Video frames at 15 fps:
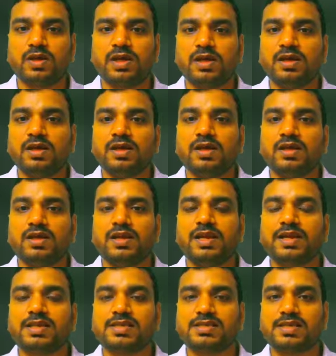Okay,
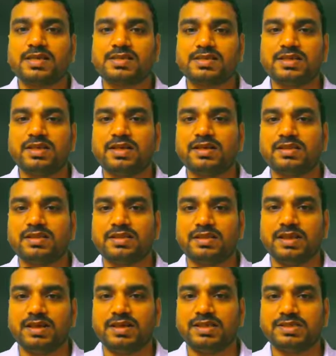let us consider
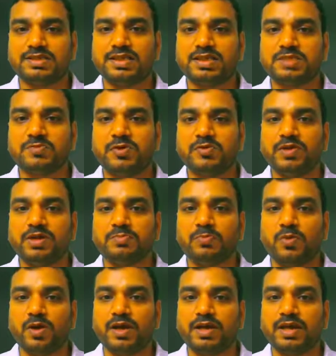the distance
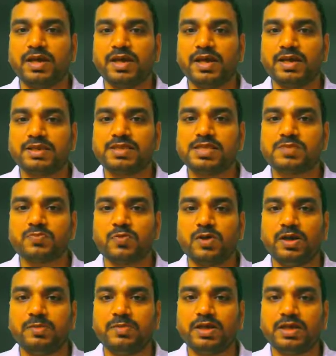between point A and this
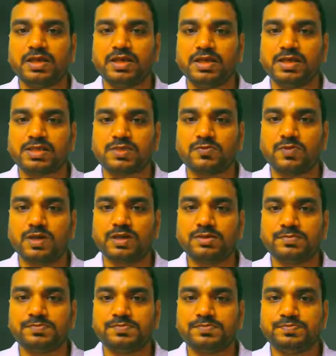point B,
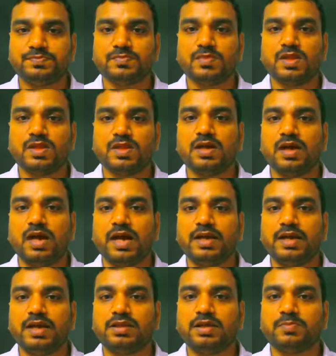S1,
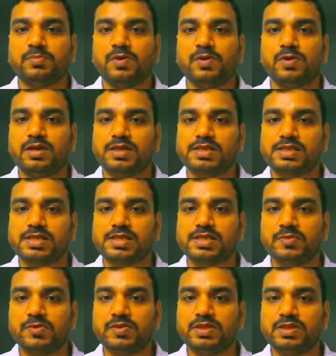and the
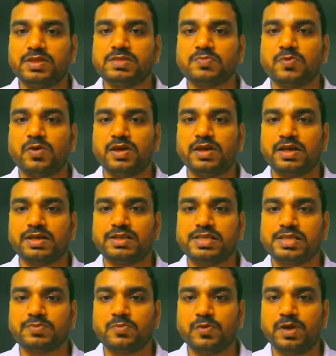distance between this point
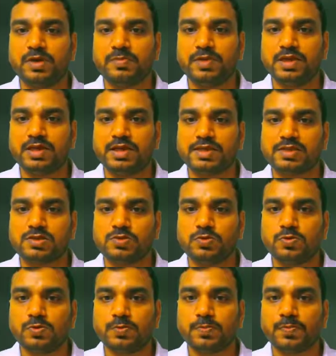and this point B,
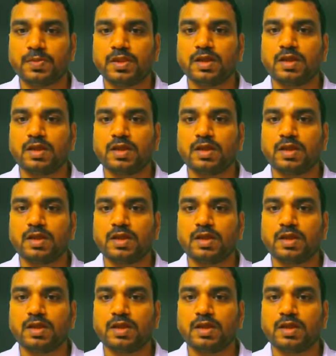S2,